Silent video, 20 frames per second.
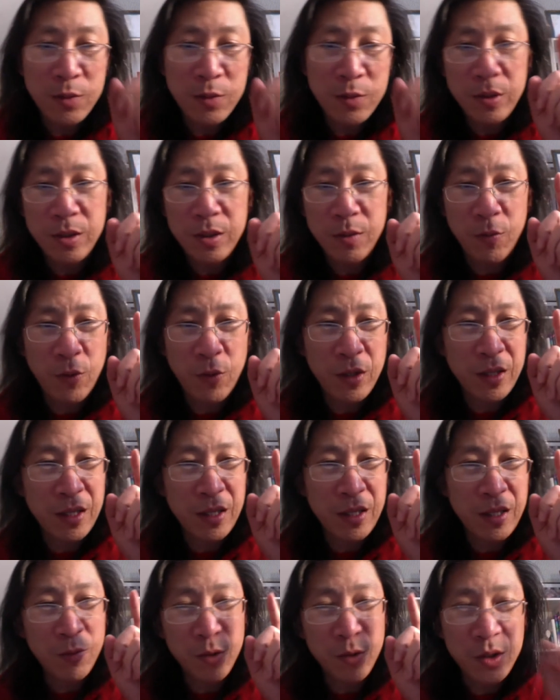went to the one
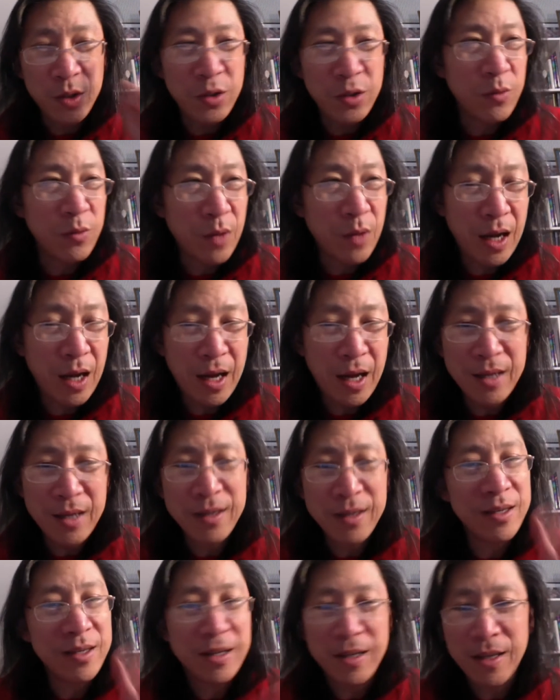that was too hot,
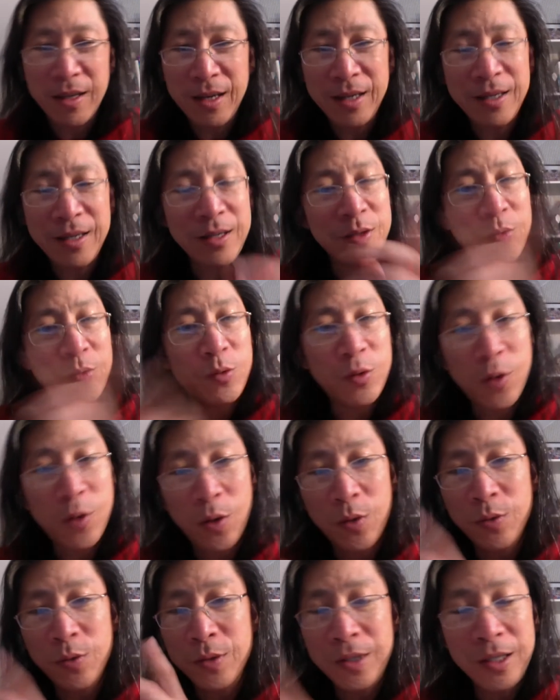didn't like it, too
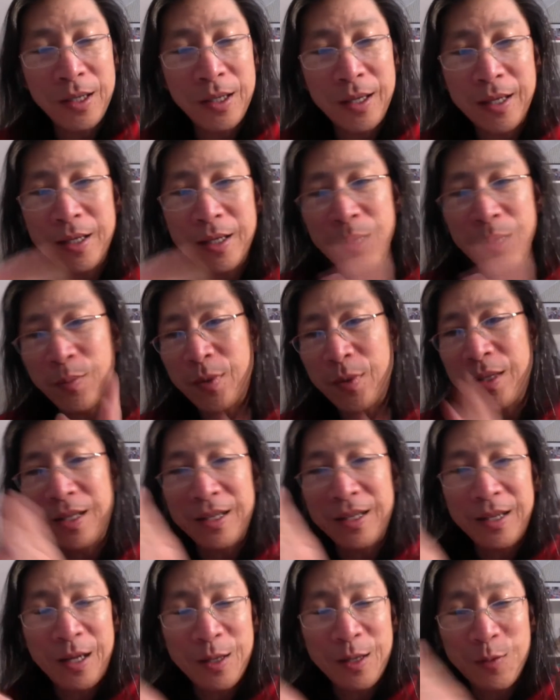cold, didn't like it, but
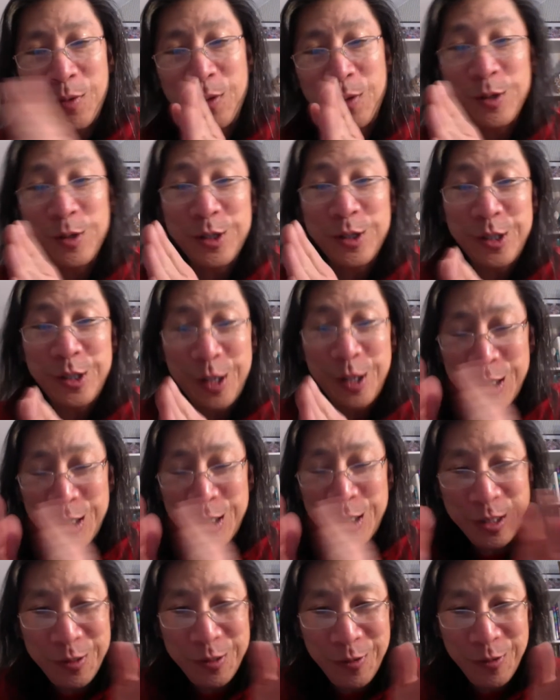then got the one that was
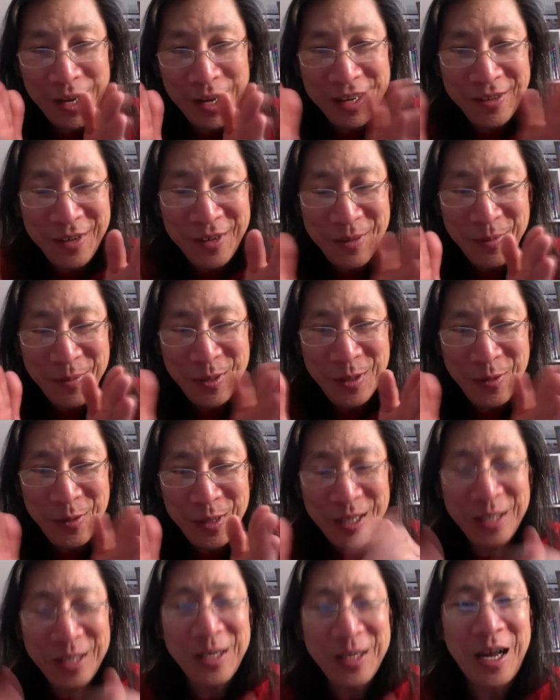just right,
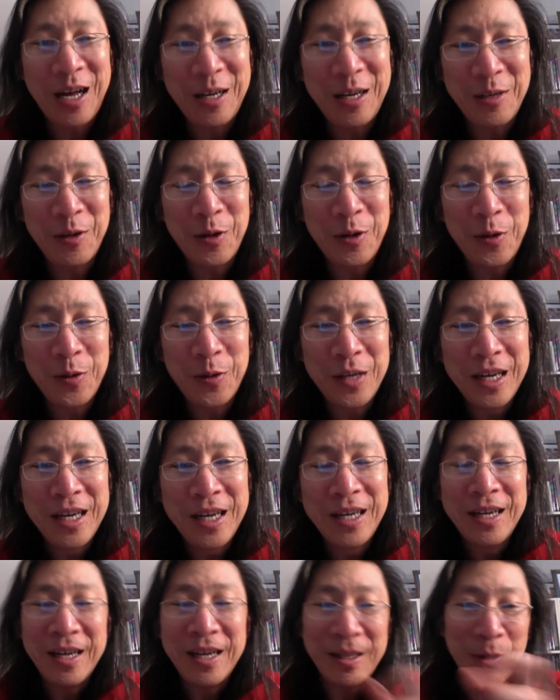between hot and cold.
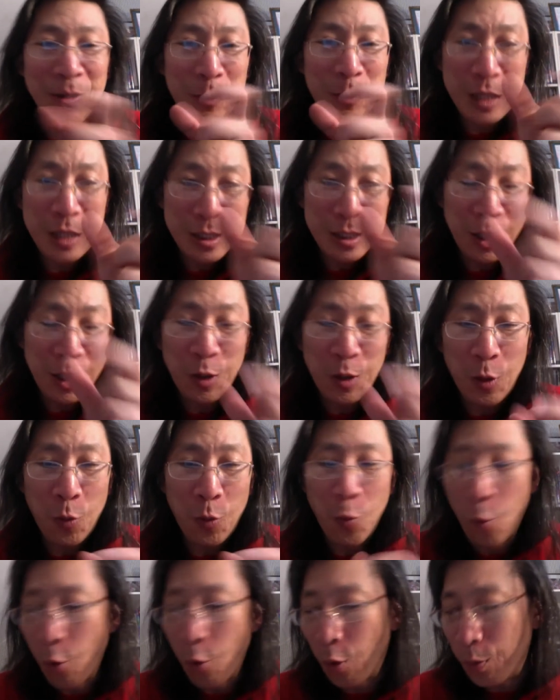And that's like the
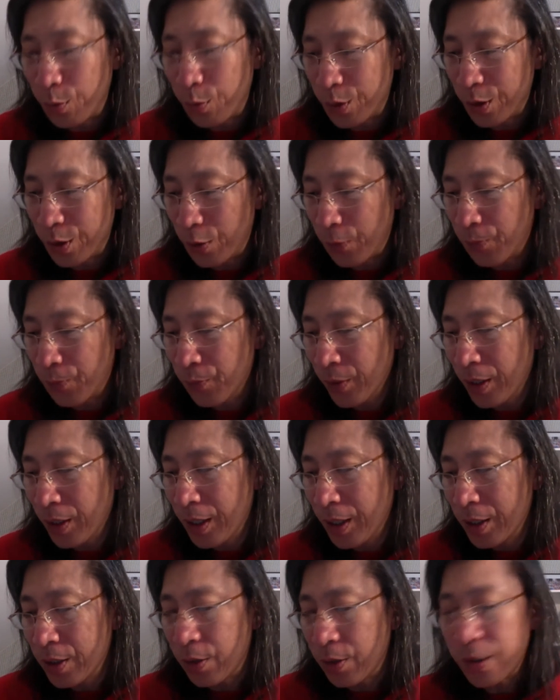warm zone.
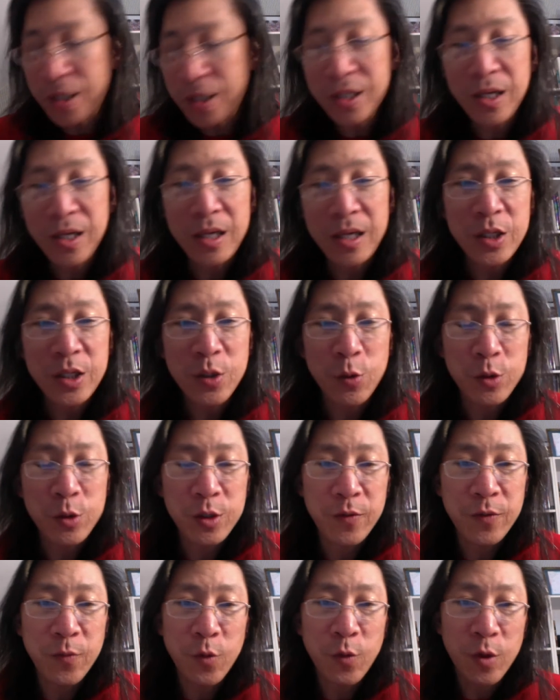So a steady source
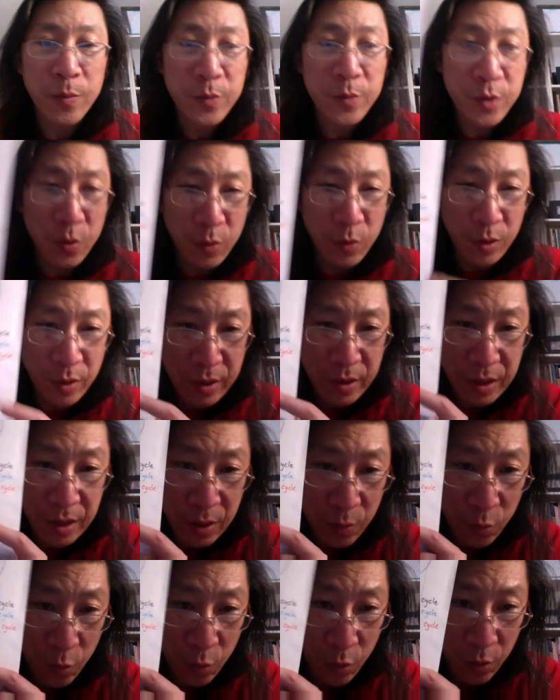of warmth. So we're looking
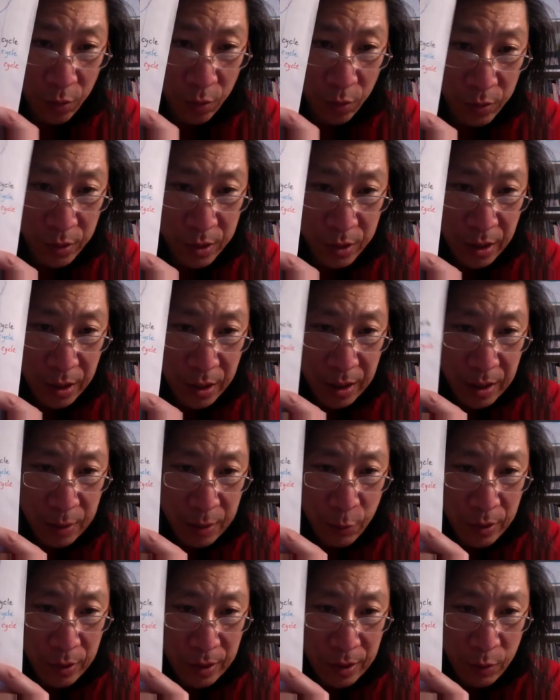in worlds
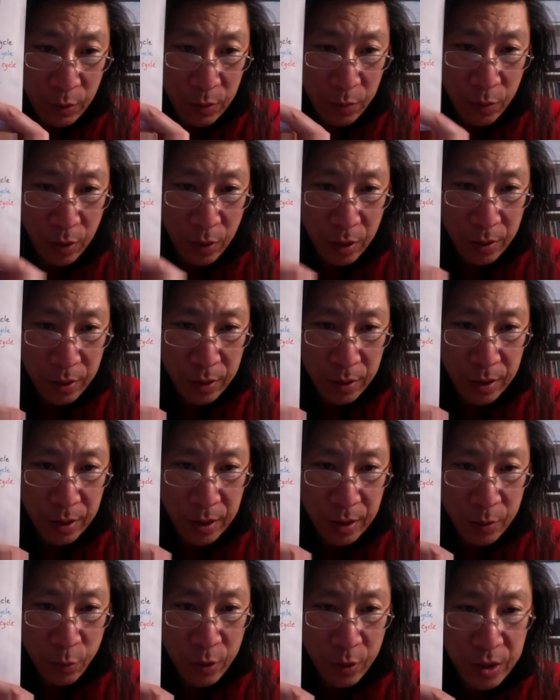with liquid water
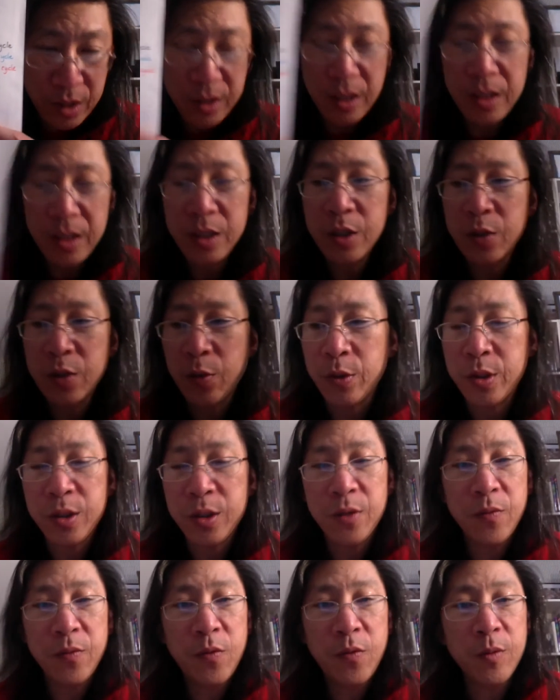and with steady sources
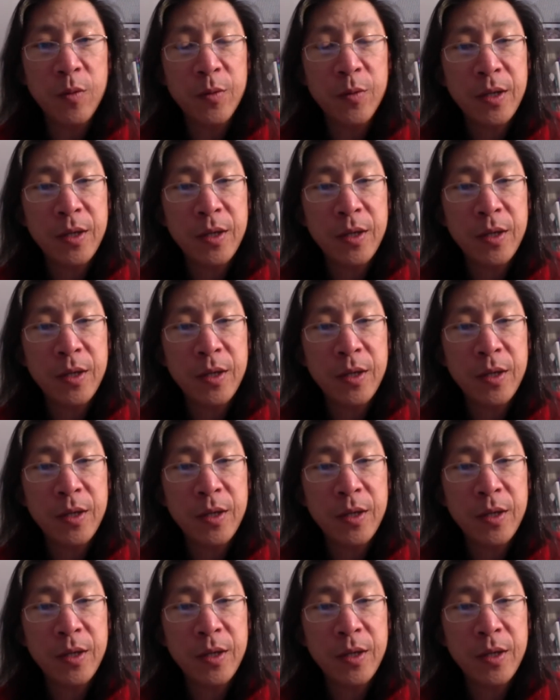of warmth.